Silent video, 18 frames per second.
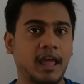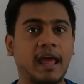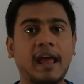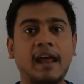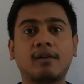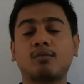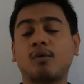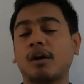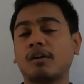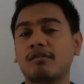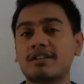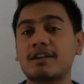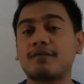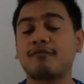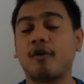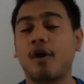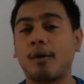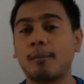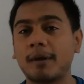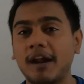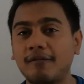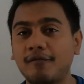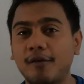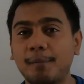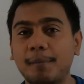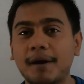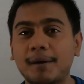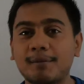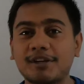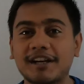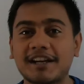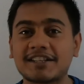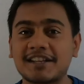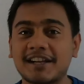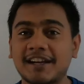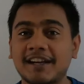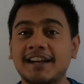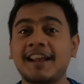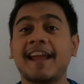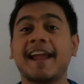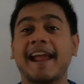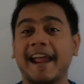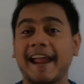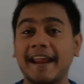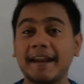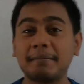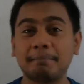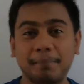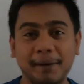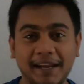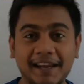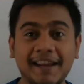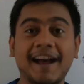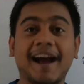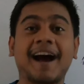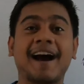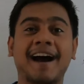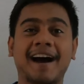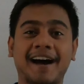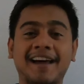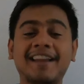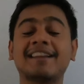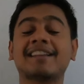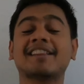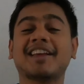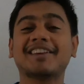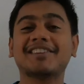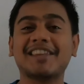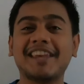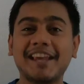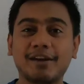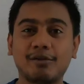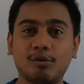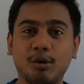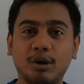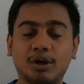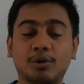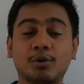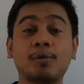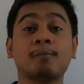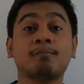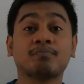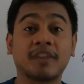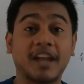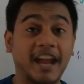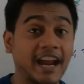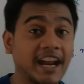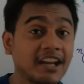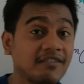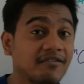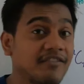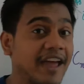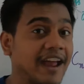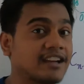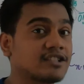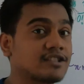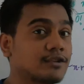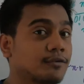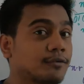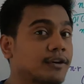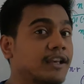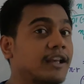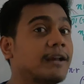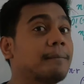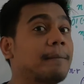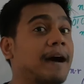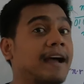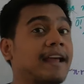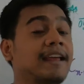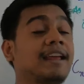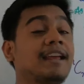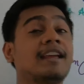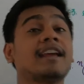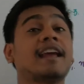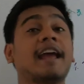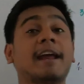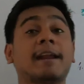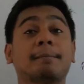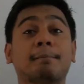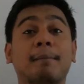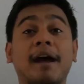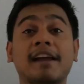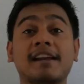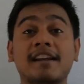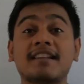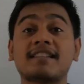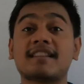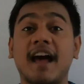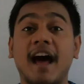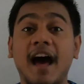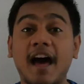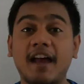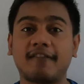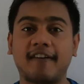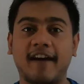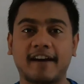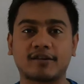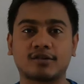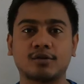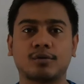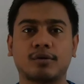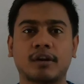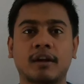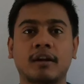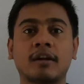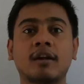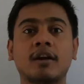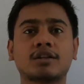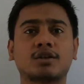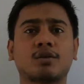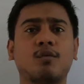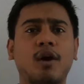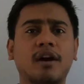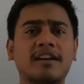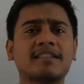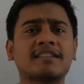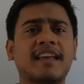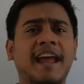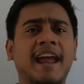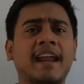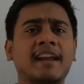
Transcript: And what was the formula for permutation? NPR is equal to n factorial by n minus r factorial. So what is